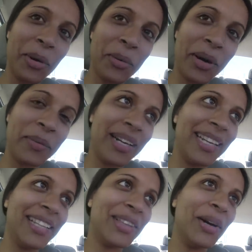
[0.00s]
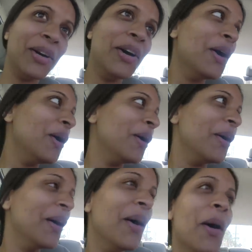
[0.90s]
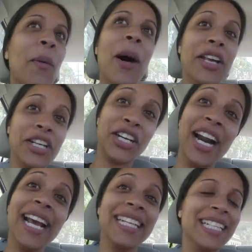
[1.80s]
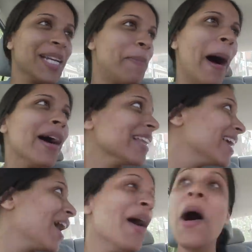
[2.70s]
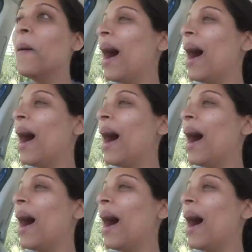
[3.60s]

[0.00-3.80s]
What are we gonna eat though? We're gonna go figure out What you're turning into Chipotle though?